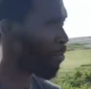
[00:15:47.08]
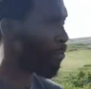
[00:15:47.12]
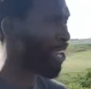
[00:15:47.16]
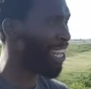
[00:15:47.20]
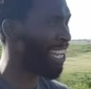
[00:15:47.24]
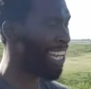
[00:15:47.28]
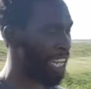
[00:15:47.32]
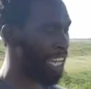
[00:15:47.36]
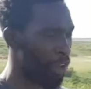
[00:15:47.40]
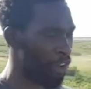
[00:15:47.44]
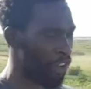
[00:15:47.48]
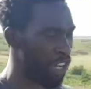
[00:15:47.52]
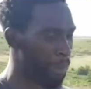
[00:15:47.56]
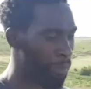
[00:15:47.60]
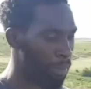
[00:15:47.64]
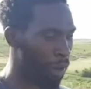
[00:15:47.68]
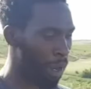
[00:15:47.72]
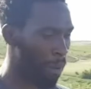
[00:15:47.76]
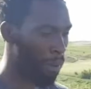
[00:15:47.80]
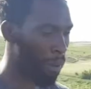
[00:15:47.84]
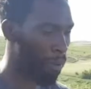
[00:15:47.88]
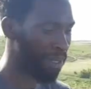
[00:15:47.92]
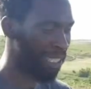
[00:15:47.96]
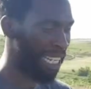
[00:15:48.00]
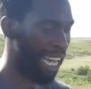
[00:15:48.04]
And really the only
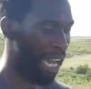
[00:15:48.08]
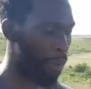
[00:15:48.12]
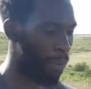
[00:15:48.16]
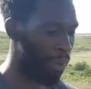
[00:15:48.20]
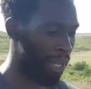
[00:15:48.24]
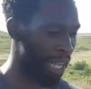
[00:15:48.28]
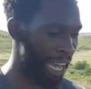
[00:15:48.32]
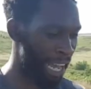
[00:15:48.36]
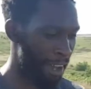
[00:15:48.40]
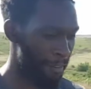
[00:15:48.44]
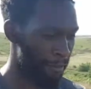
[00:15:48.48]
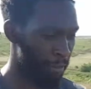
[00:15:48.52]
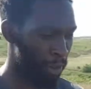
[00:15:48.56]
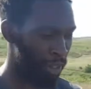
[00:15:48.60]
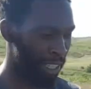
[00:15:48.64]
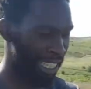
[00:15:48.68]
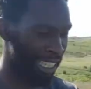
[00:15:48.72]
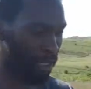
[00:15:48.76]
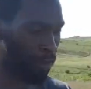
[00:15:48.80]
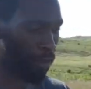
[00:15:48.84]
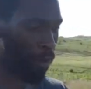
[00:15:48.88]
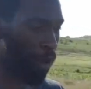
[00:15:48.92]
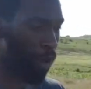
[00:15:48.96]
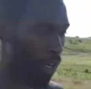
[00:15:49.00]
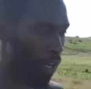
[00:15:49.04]
problems that I will have
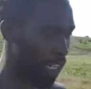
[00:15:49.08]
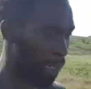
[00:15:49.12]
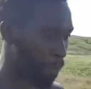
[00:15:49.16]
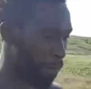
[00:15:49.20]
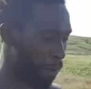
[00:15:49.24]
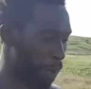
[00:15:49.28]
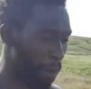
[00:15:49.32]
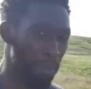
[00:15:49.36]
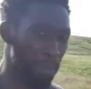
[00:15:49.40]
on this walk are the